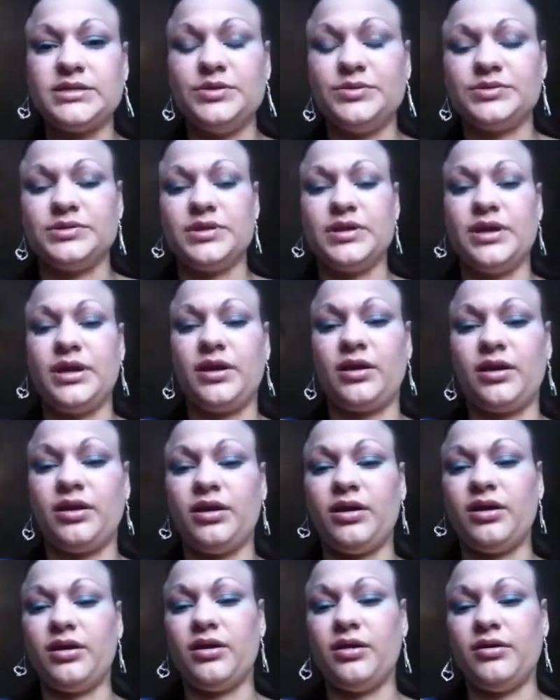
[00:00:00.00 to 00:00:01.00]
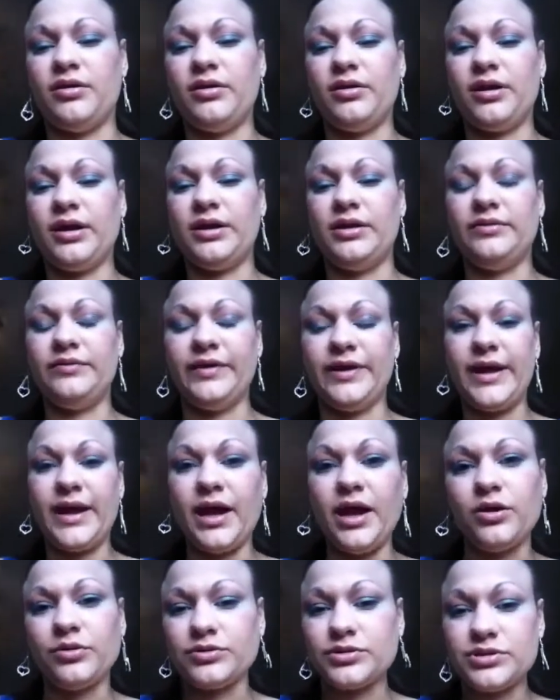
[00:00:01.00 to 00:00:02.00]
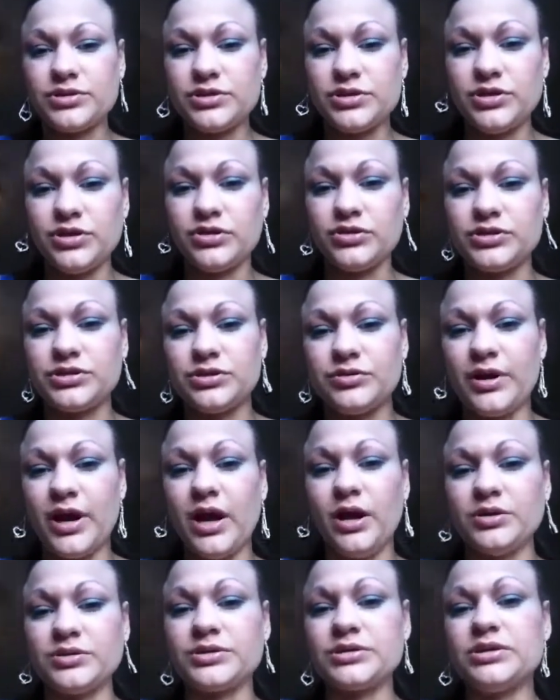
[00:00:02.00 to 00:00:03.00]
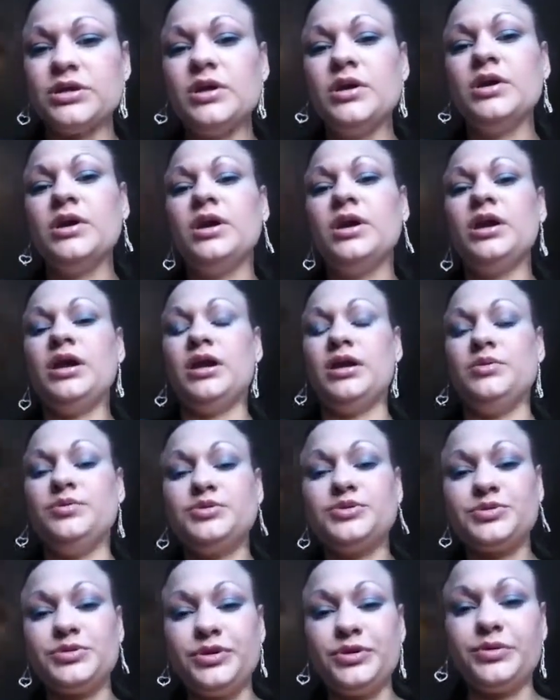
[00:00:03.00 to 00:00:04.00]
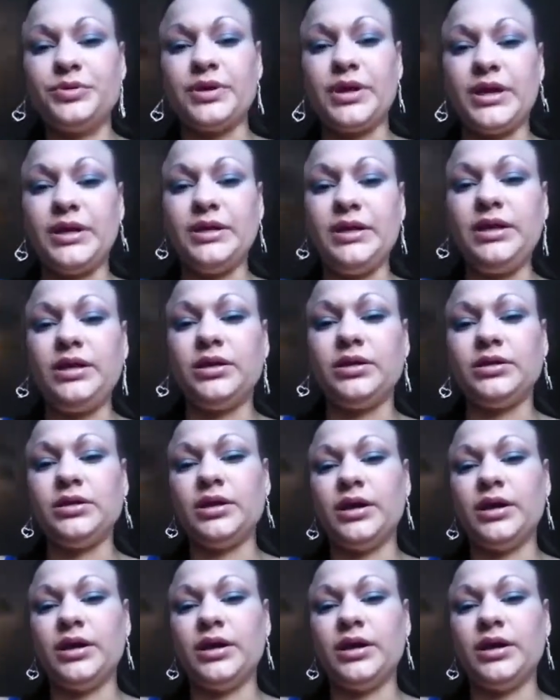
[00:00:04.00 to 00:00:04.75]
It was like kind of like House, the show House, and it was really what I needed.